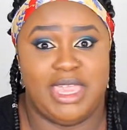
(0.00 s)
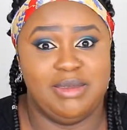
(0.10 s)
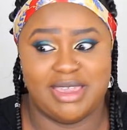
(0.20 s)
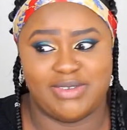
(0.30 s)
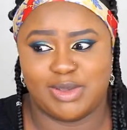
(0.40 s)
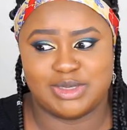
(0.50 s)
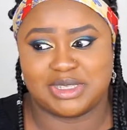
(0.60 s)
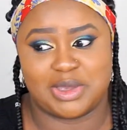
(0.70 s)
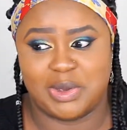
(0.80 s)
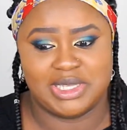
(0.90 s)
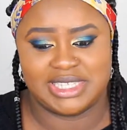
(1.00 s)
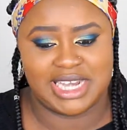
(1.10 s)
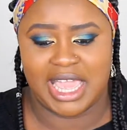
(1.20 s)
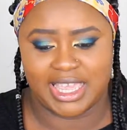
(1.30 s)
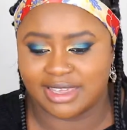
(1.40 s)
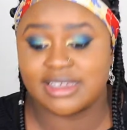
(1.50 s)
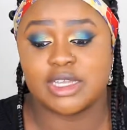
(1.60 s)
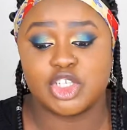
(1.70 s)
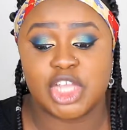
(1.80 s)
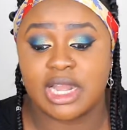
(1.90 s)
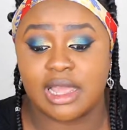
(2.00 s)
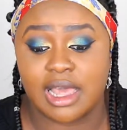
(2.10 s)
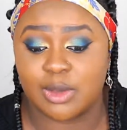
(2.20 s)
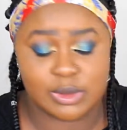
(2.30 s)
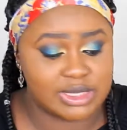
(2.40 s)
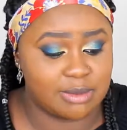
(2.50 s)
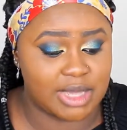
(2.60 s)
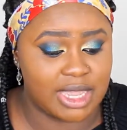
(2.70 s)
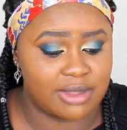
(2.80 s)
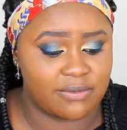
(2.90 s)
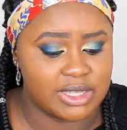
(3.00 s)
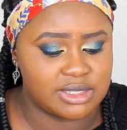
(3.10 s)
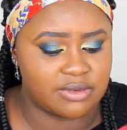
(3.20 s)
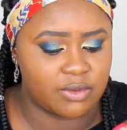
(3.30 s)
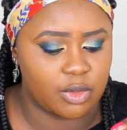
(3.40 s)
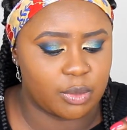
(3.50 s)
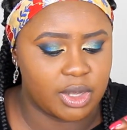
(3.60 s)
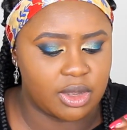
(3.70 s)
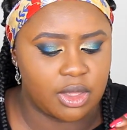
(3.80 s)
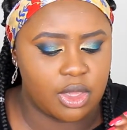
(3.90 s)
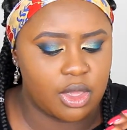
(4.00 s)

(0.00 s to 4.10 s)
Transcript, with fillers: maybe if I was going to like Coachella or some kind of festival, but